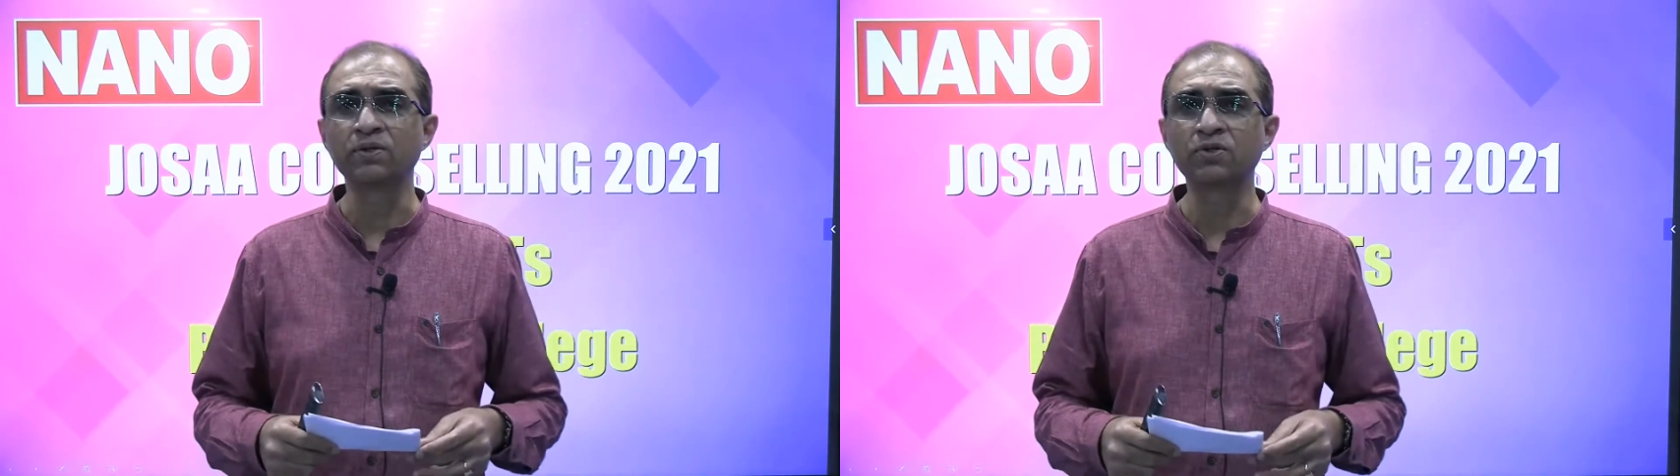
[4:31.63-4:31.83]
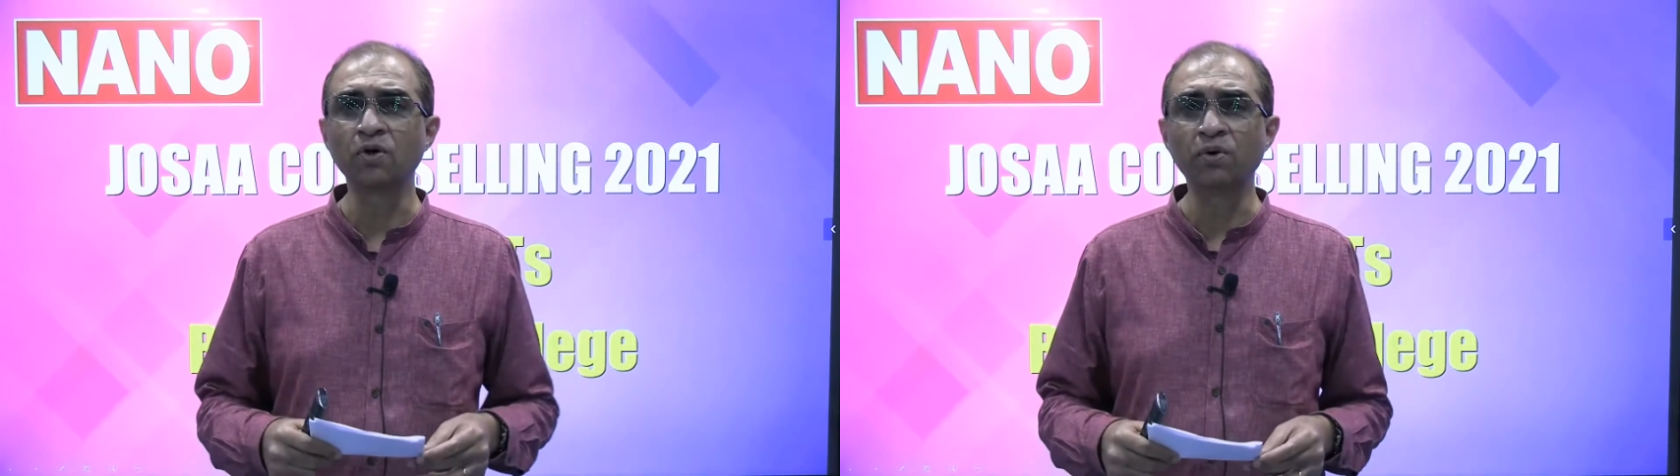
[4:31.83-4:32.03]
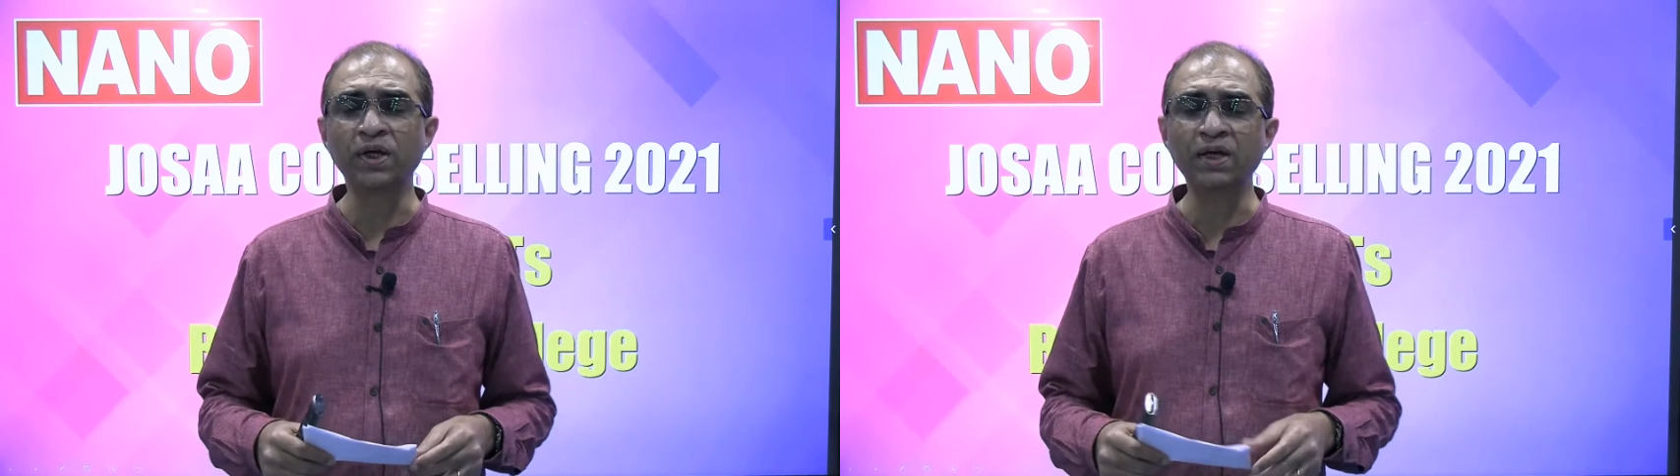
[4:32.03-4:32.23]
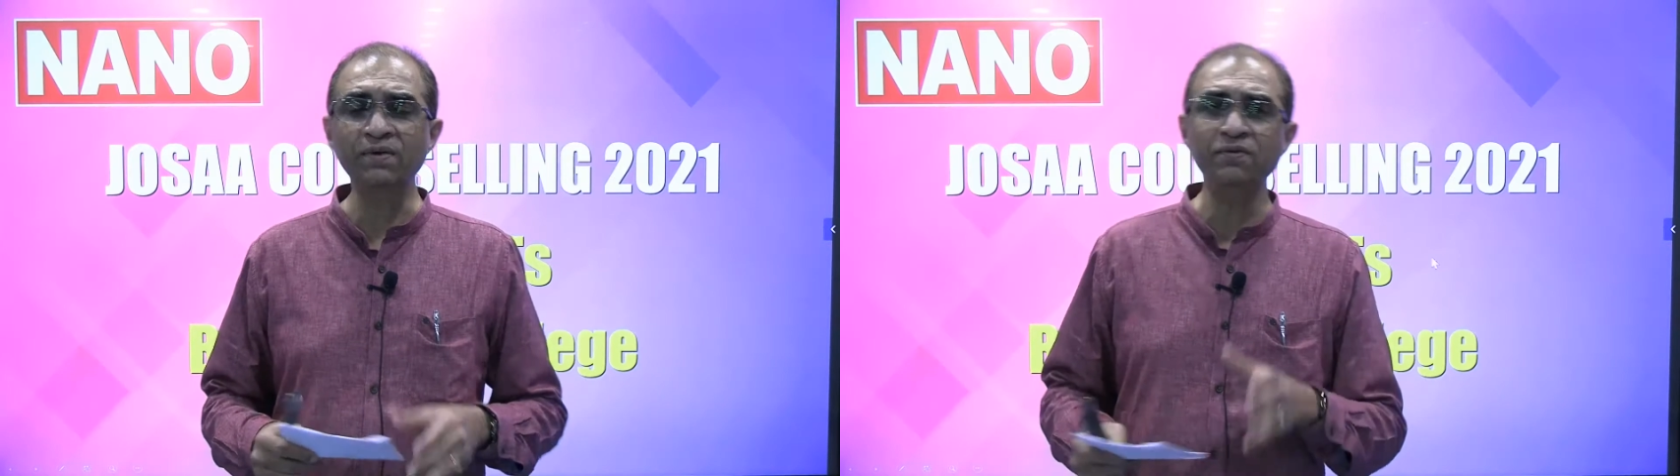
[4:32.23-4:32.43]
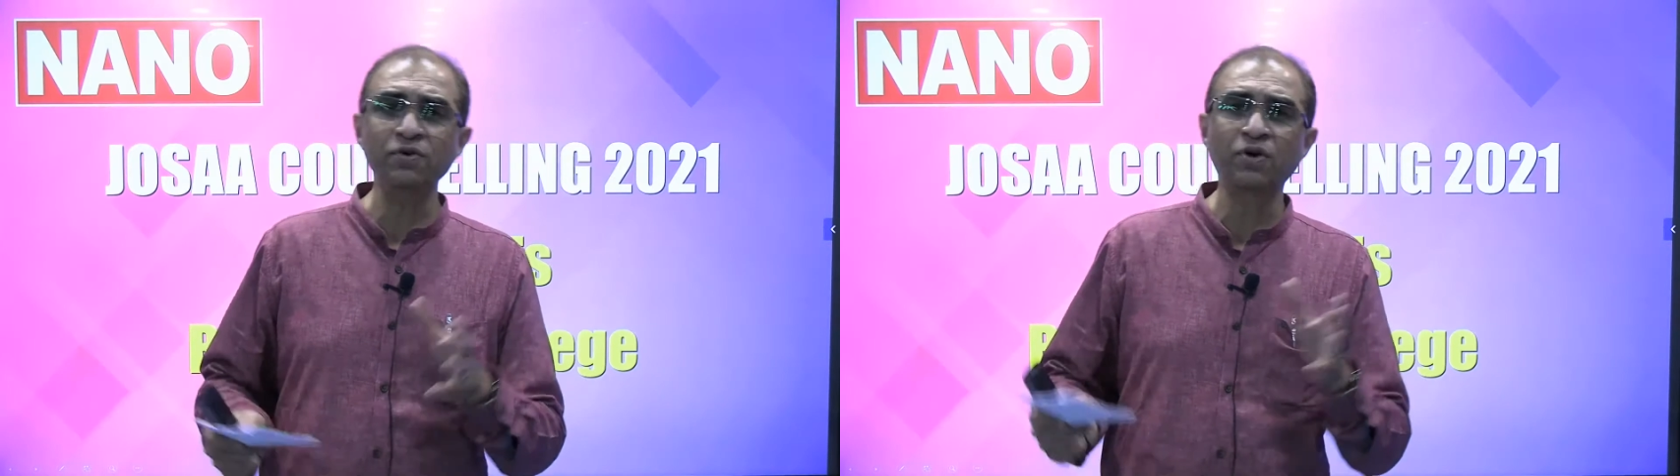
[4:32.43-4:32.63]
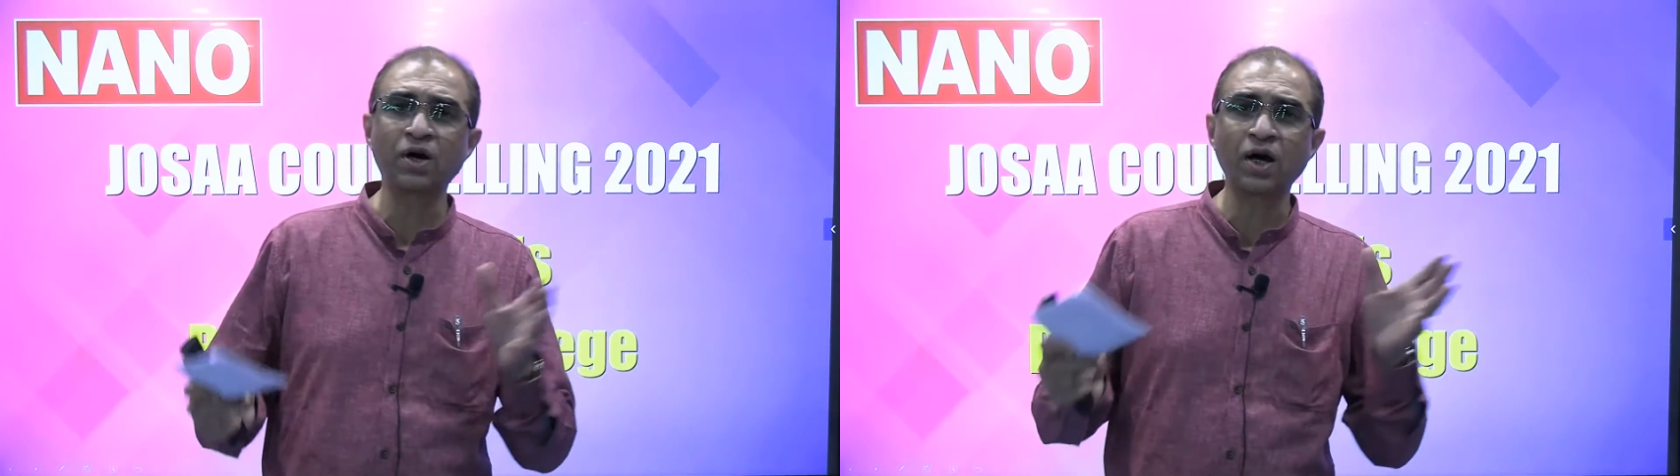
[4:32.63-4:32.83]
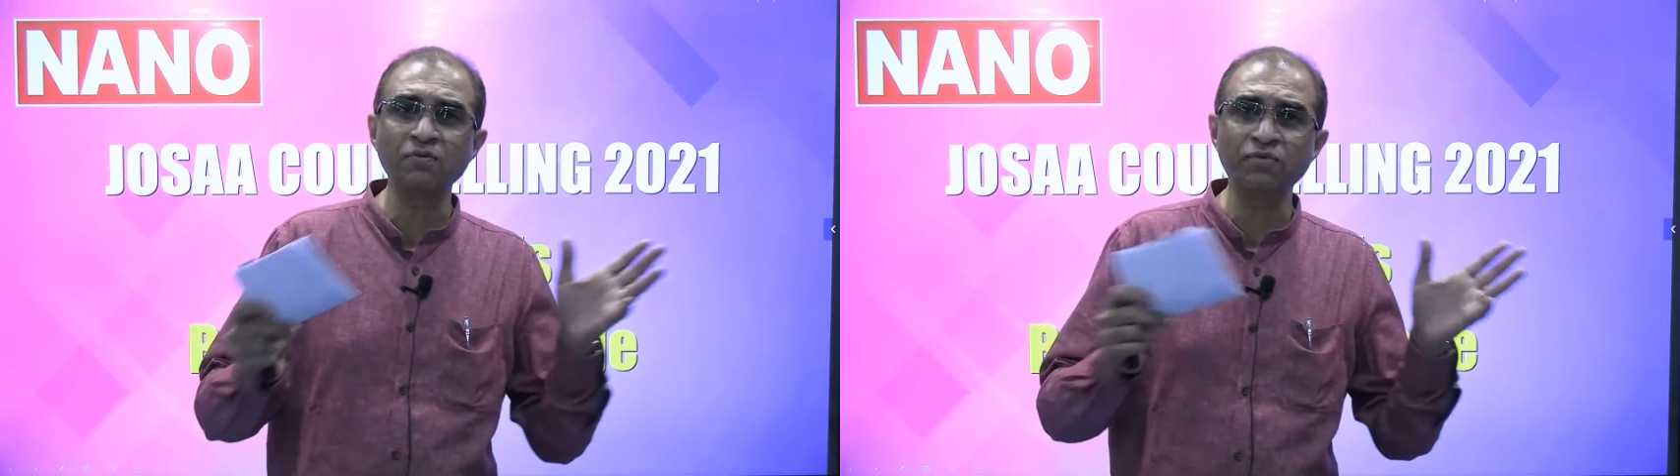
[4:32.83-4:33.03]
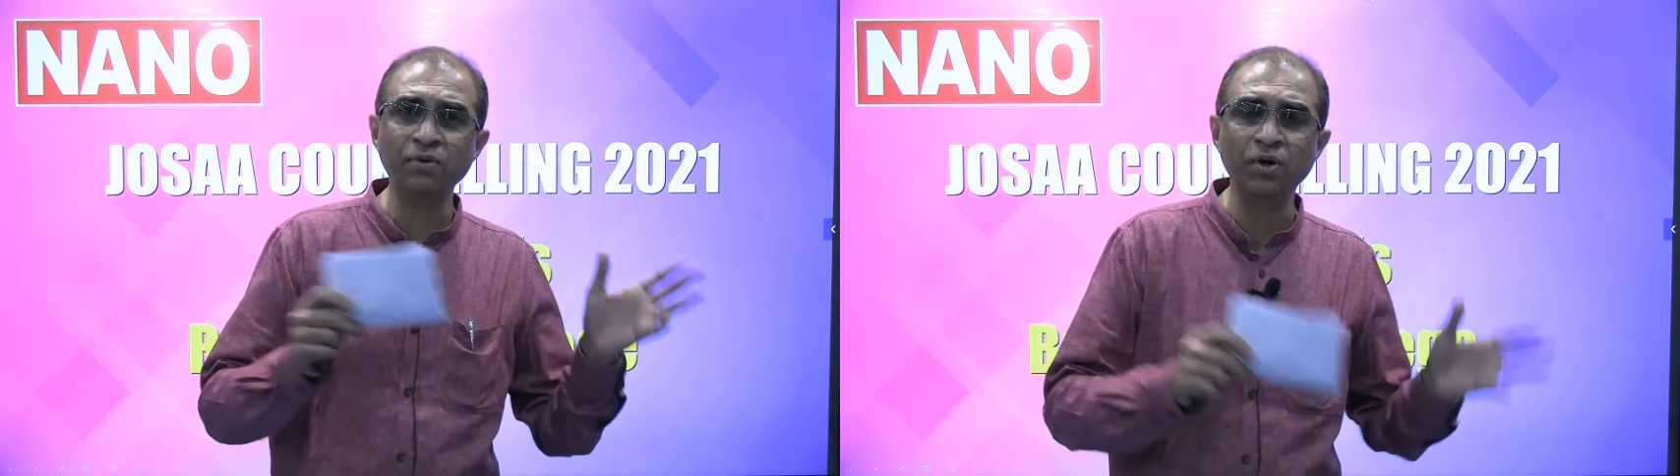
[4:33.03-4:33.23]
So even if you
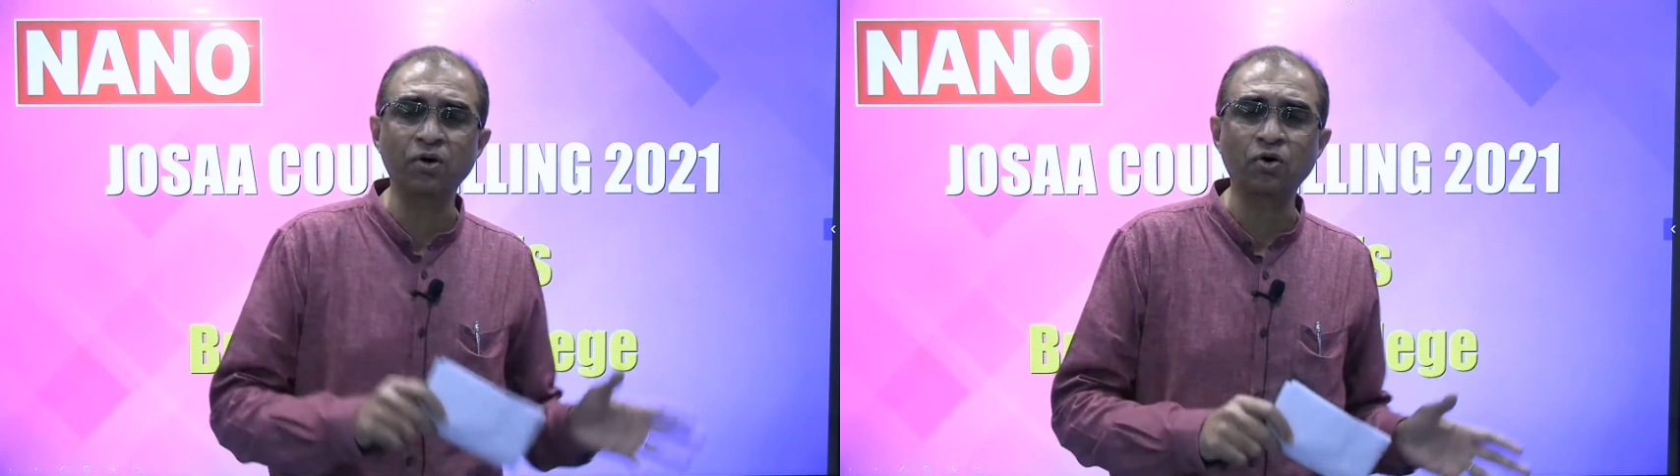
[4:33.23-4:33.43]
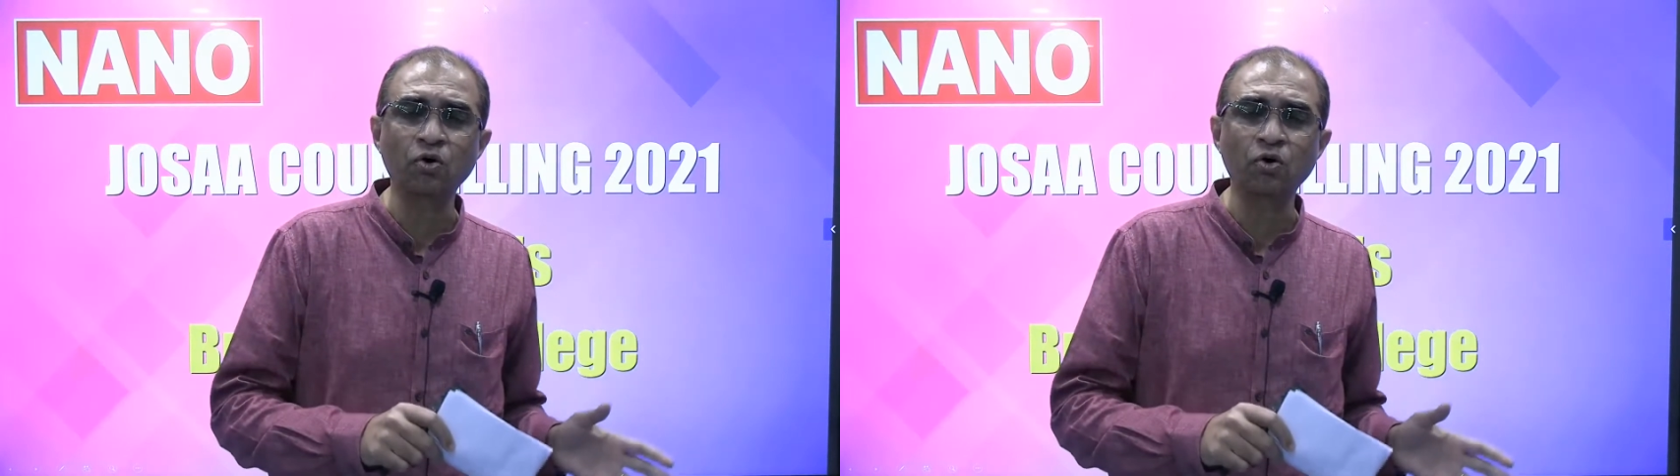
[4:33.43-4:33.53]
come from a